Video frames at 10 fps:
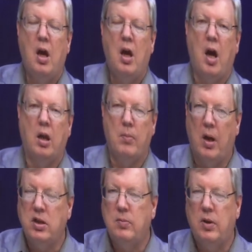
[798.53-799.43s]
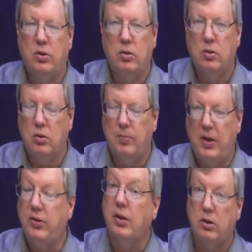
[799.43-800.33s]
on a monument to
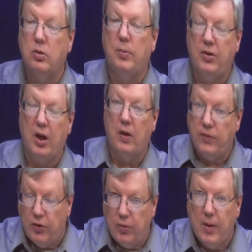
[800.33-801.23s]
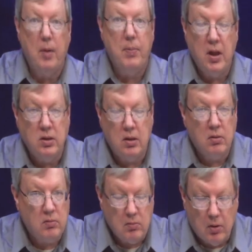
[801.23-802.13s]
basically to himself. This is my
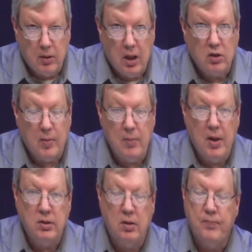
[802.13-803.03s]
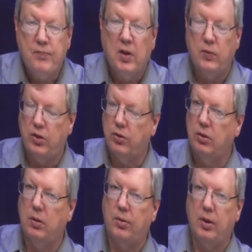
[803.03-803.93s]
opinion. Okay, it's my opinion. If you
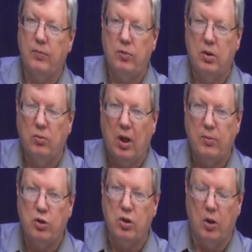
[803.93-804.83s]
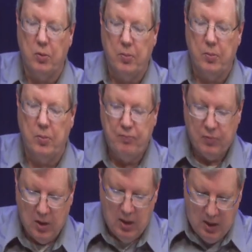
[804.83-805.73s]
disagree with it, you can write the show.
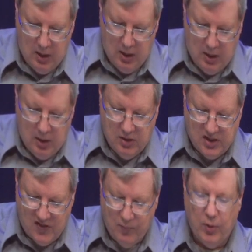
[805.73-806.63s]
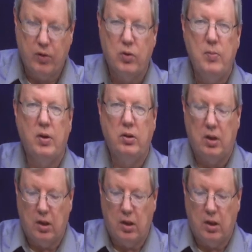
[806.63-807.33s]
$7.3 million.